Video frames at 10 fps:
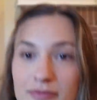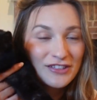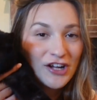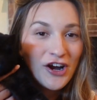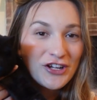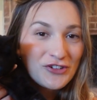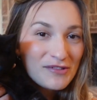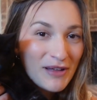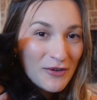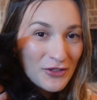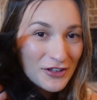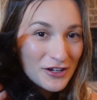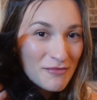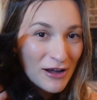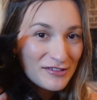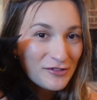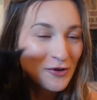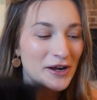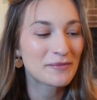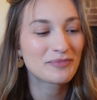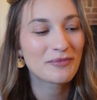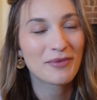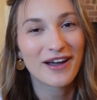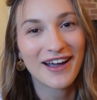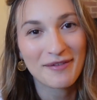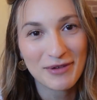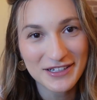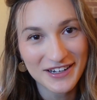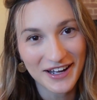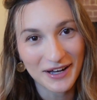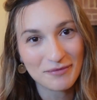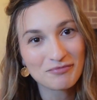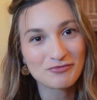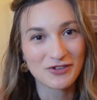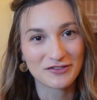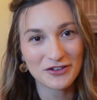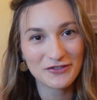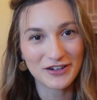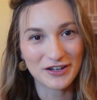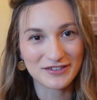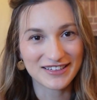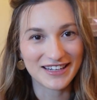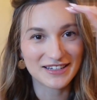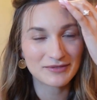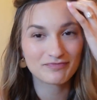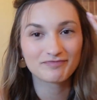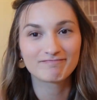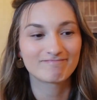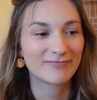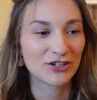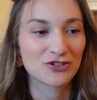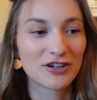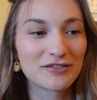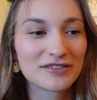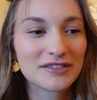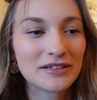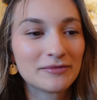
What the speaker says: Sorry, she was playing with her little mouse toy, but I picked it up just for the video's sake. There she goes.